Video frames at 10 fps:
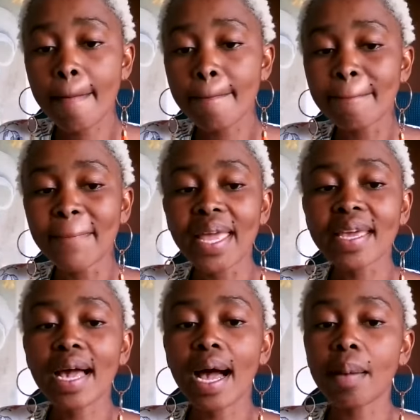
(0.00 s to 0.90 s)

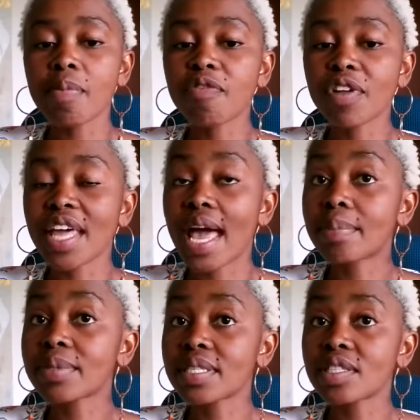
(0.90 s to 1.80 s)
make up for the
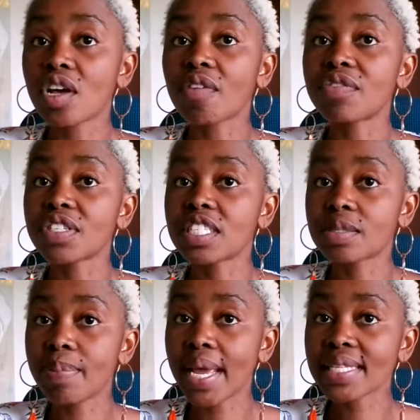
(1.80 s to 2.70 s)
absence of
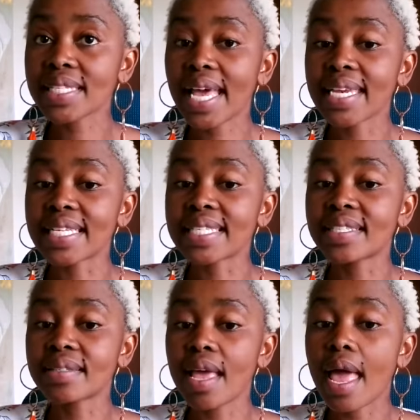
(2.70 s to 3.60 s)
respect and
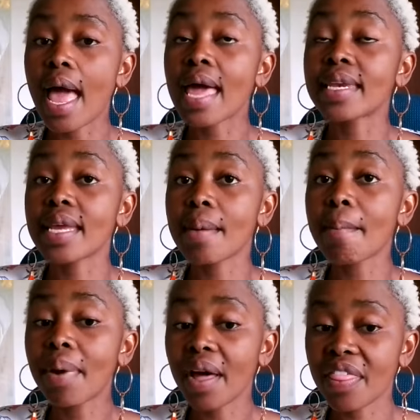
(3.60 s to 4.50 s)

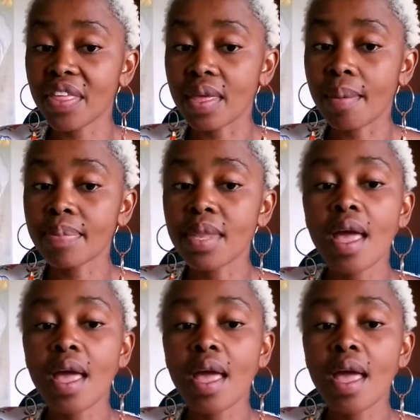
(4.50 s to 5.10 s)
empathy.